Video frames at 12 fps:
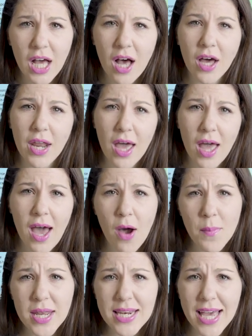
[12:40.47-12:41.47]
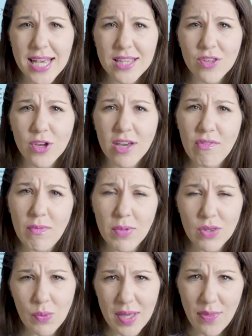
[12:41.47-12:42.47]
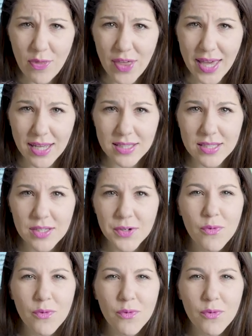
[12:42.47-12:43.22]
on how many days you give in between things.